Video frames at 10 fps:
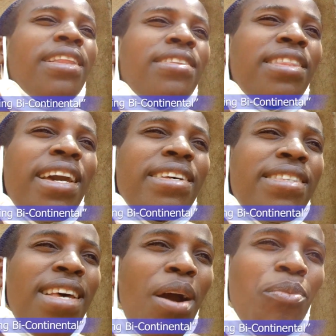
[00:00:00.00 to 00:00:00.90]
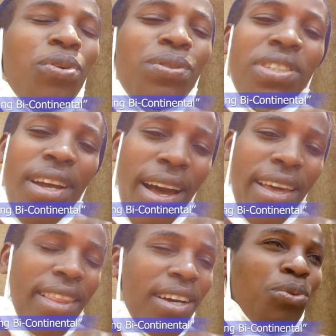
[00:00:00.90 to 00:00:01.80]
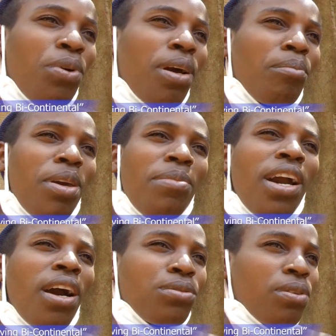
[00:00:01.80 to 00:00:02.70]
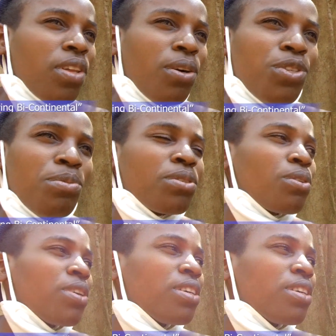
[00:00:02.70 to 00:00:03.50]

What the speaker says: There are some who die that were maybe out of the hospital and